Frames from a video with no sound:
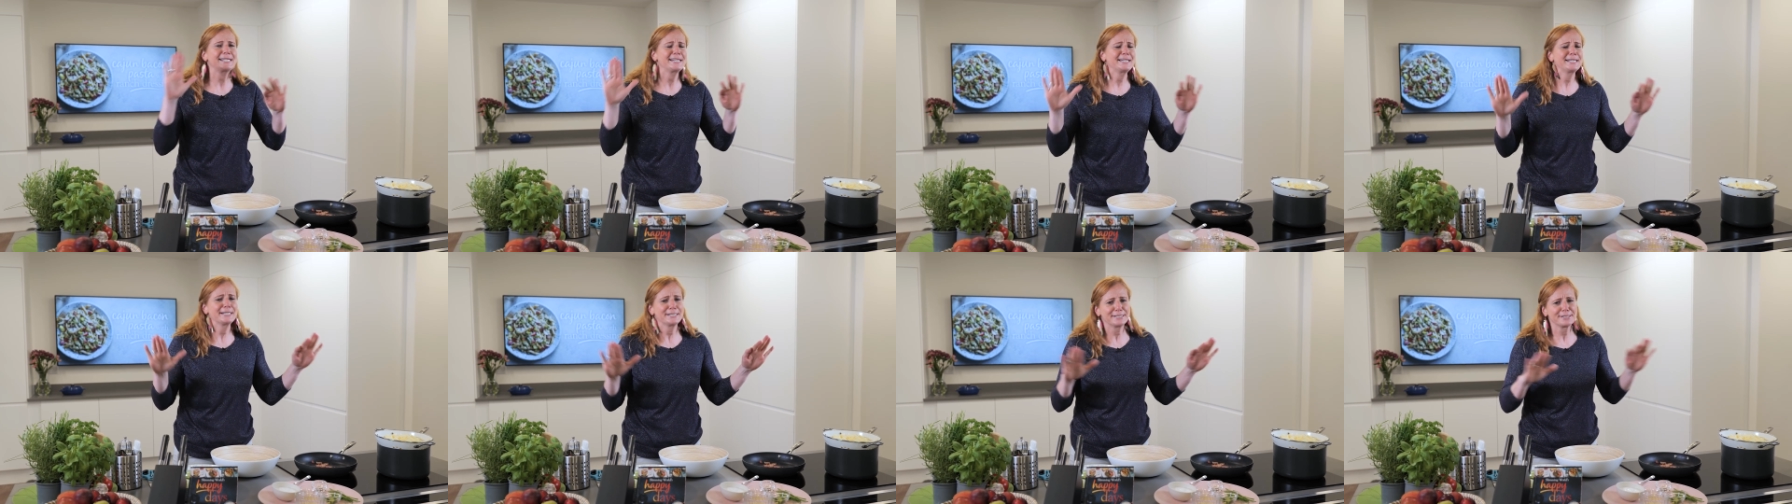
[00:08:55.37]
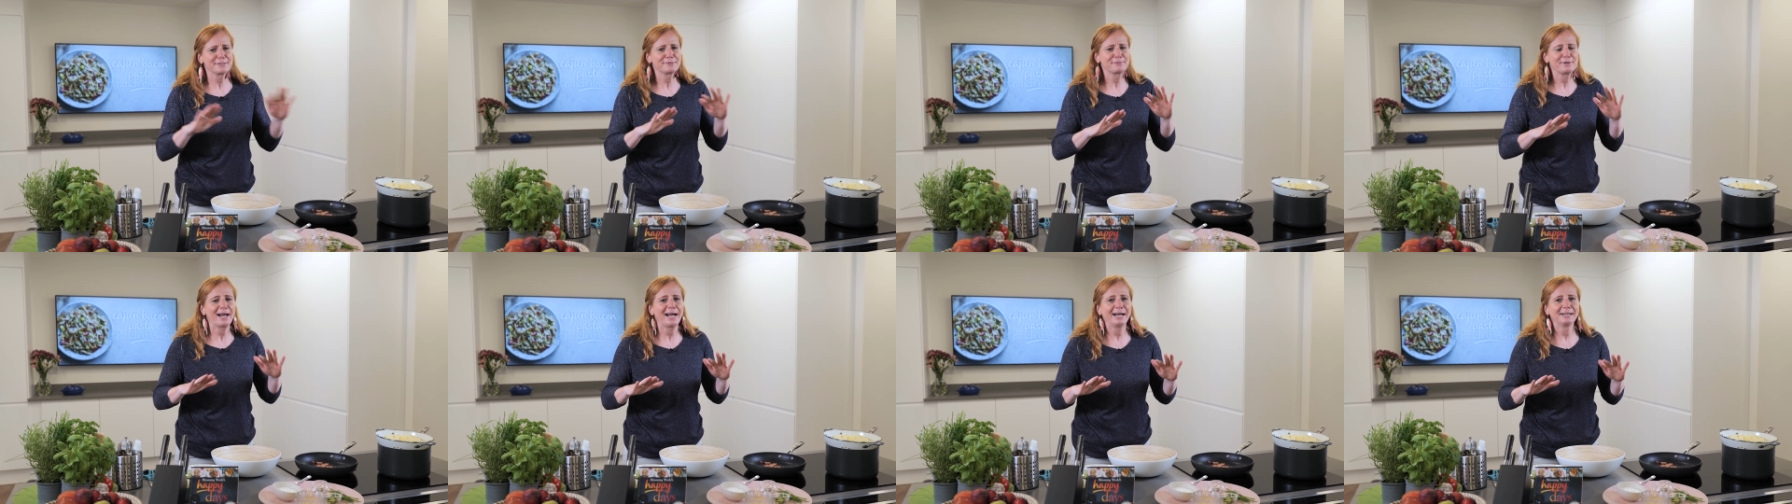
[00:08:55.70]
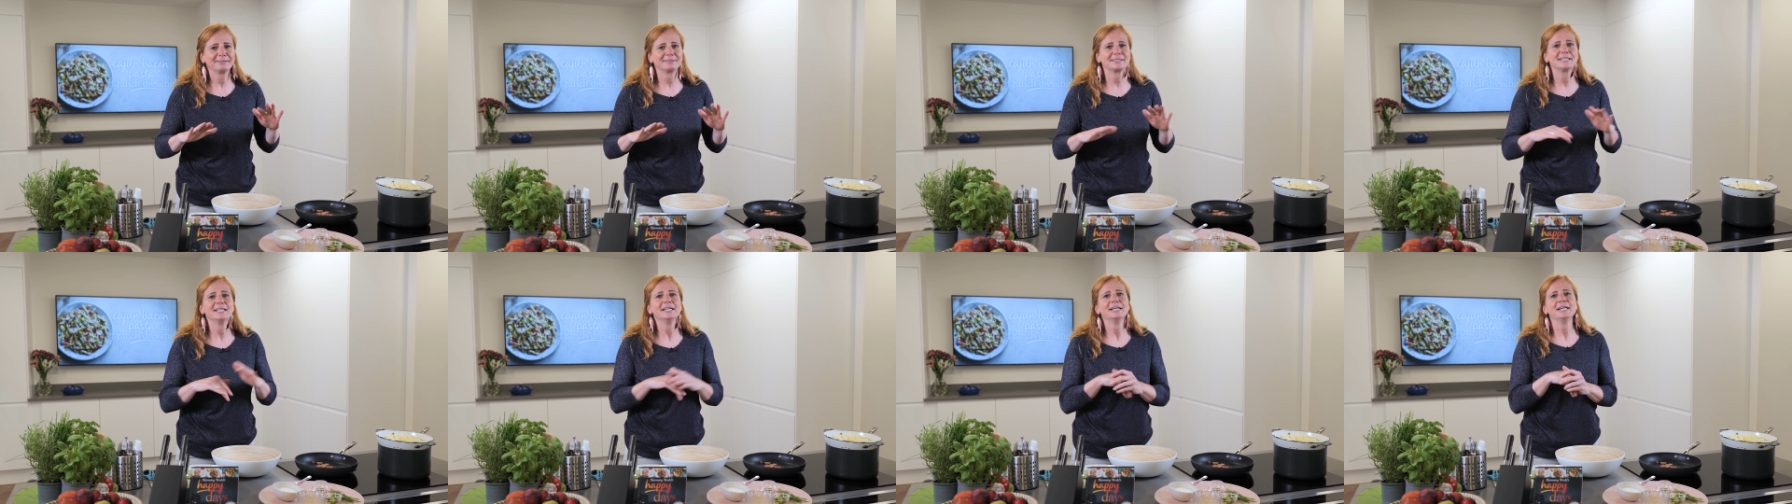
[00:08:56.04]
teas
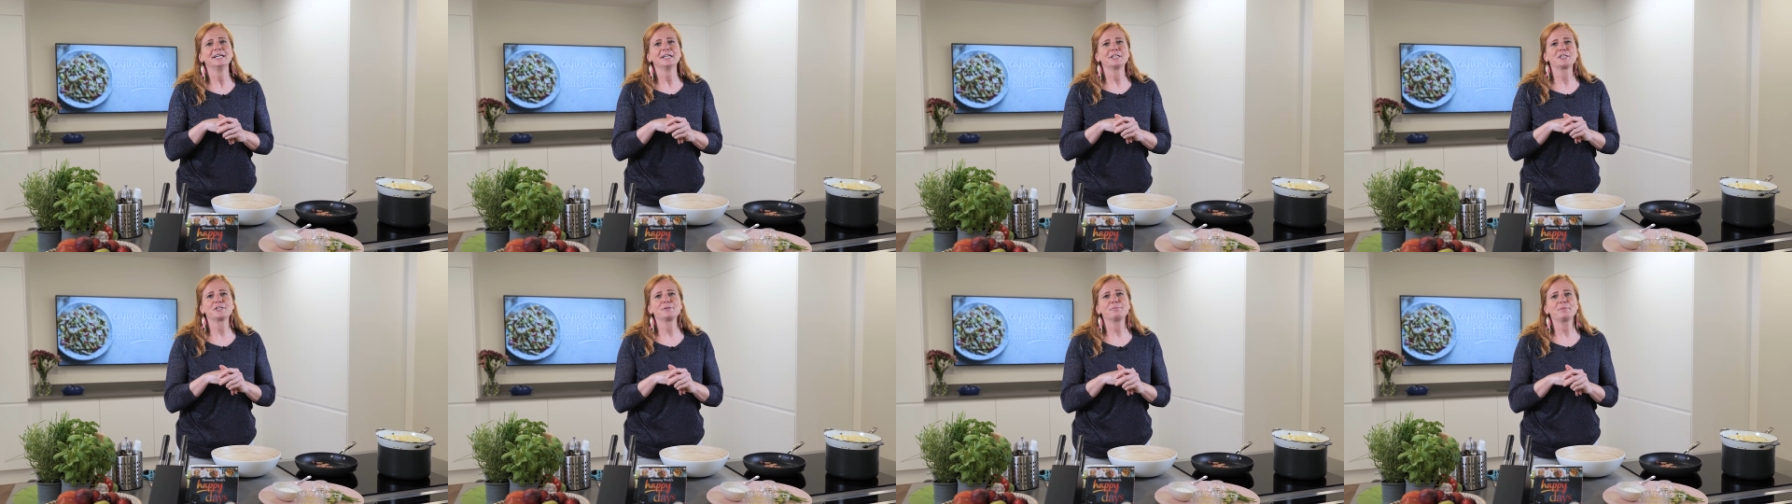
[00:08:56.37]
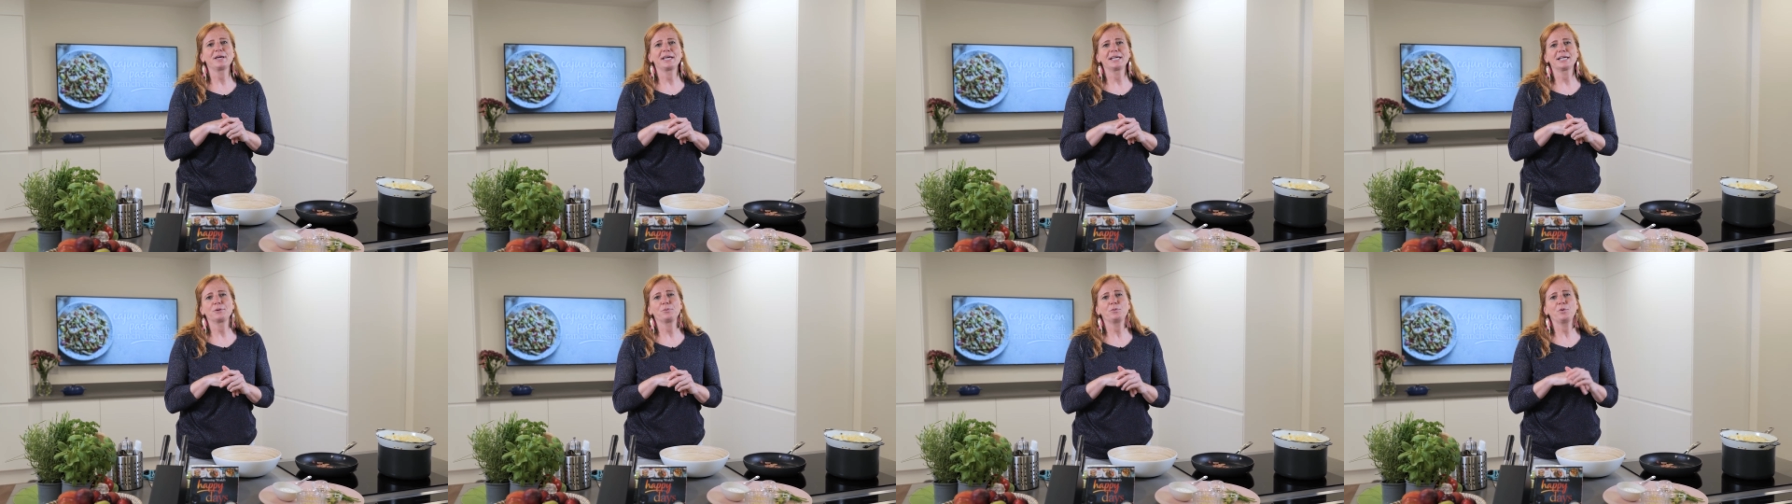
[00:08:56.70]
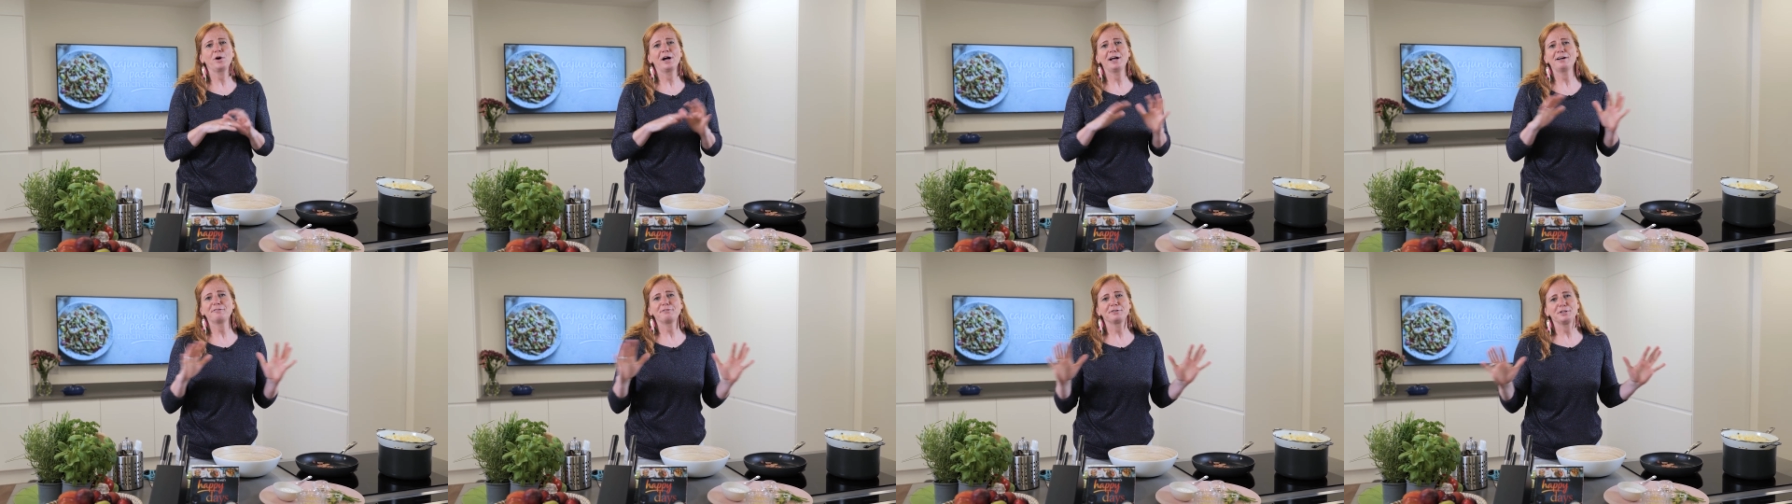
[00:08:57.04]
around to make it
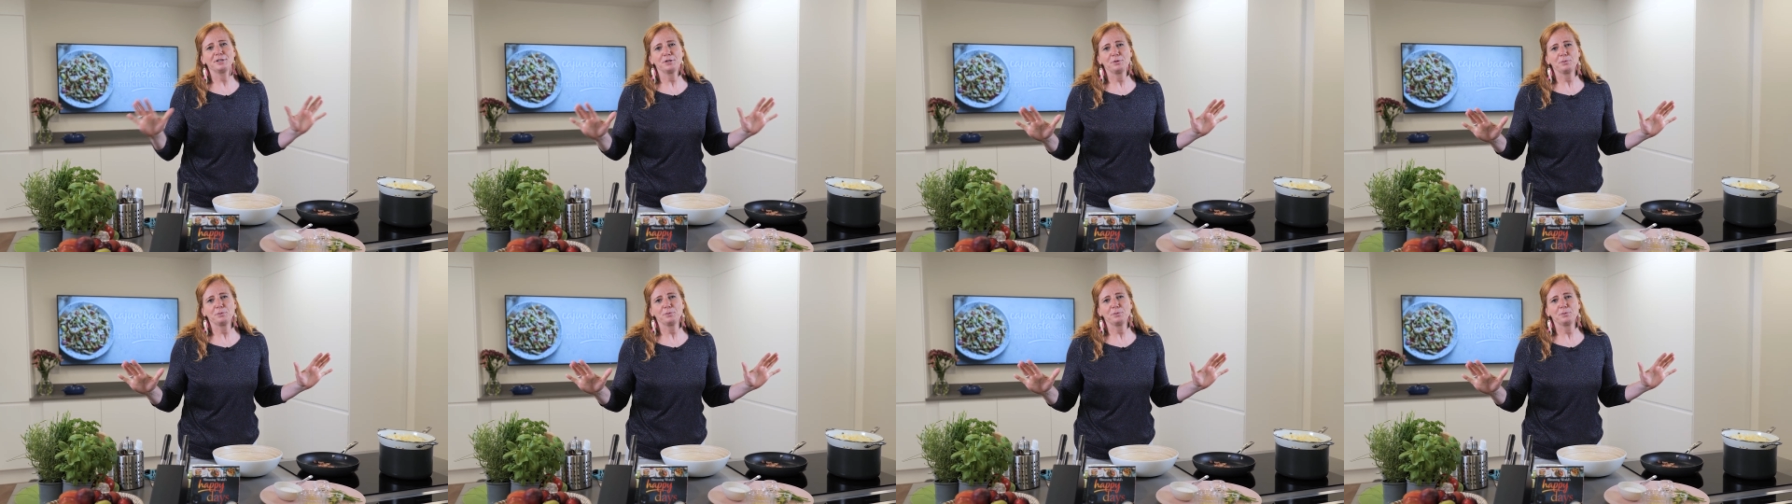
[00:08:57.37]
whatever